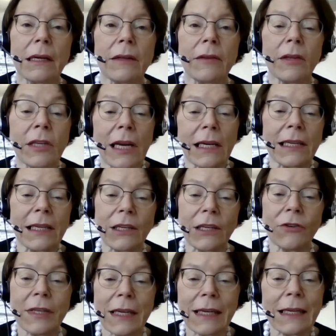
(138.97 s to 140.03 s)
The tech
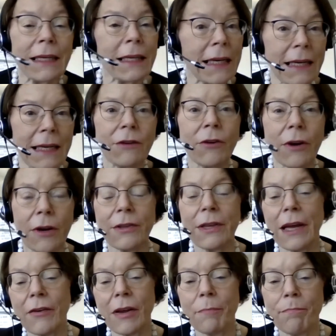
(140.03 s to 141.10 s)
sector is a key growth
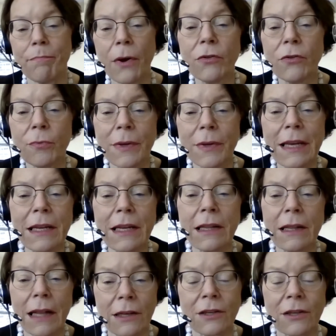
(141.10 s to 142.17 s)
area, both within
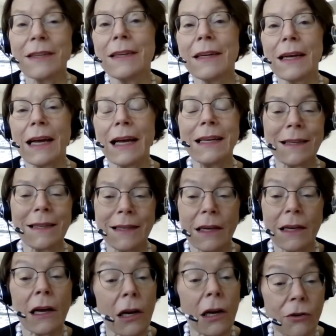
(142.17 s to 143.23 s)
London and
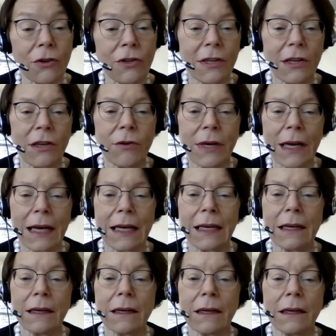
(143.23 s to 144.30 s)
across the UK.
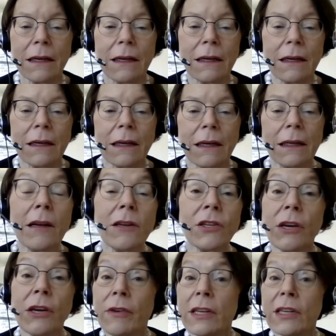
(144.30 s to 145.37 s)
And last
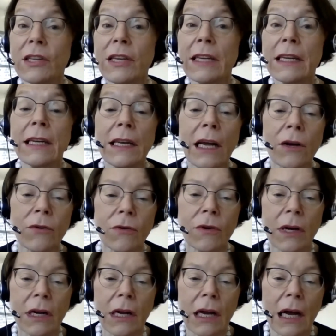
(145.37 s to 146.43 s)
year in the city alone,
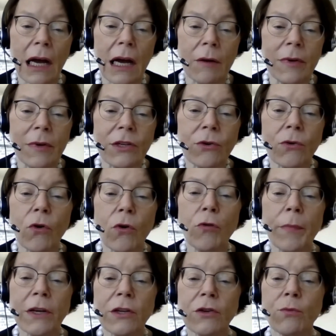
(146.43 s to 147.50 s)
we saw
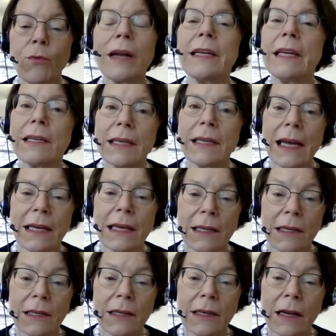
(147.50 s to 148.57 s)
almost one in 10
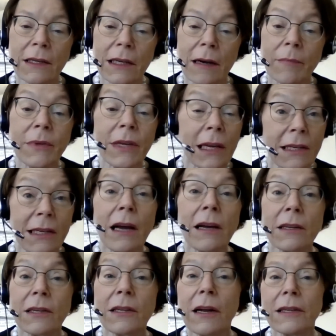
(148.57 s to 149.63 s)
startups, and
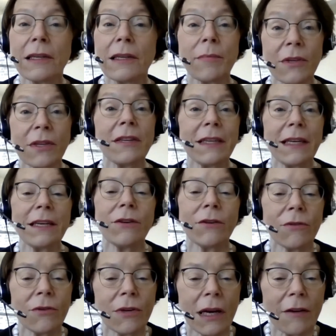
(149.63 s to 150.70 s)
startups
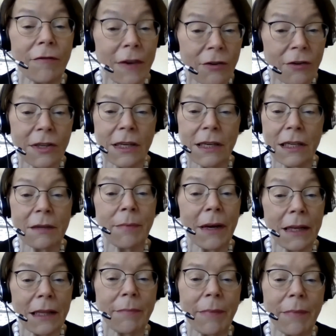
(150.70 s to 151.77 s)
continued vigorously
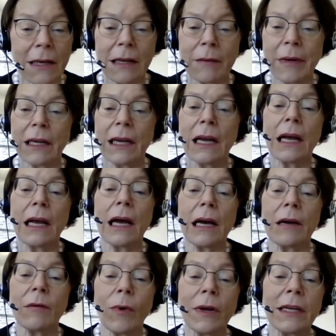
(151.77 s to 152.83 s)
despite the pandemic.
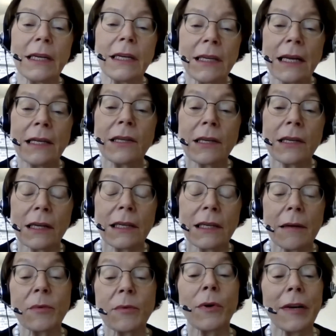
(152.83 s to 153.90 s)
One in 10
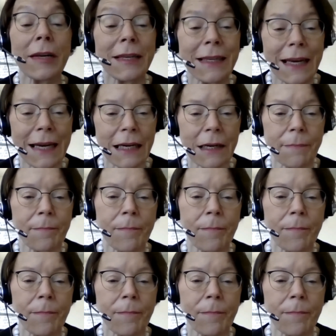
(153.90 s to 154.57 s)
startups were in tech.